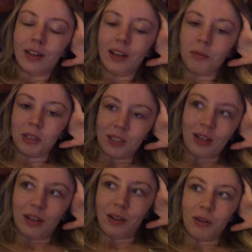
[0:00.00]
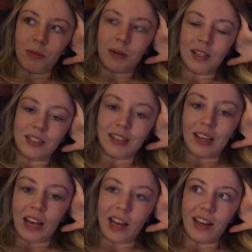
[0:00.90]
I'm excited to go to bed
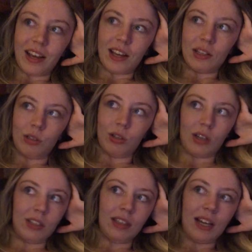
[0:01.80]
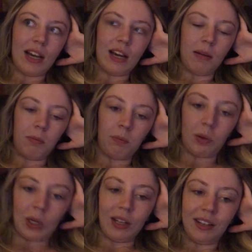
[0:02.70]
tonight and start that,
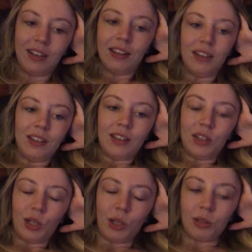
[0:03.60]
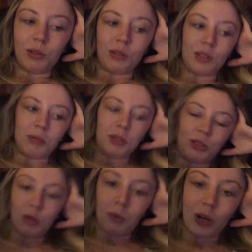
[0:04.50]
but also it's gonna be
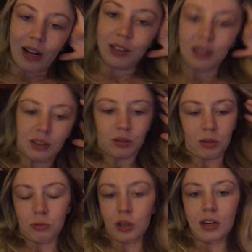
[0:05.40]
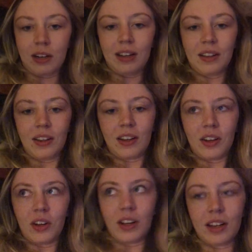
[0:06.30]
super hectic. So I'm trying to get like
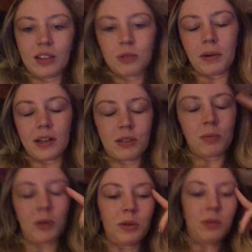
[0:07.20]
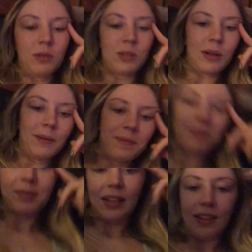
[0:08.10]
ahead as possible. So
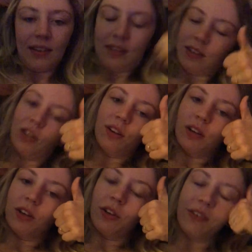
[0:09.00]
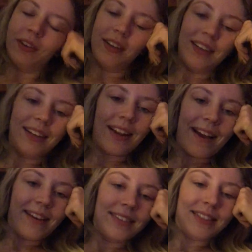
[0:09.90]
good
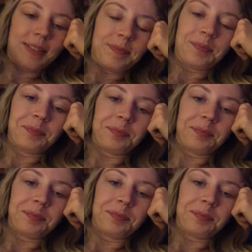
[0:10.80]
night.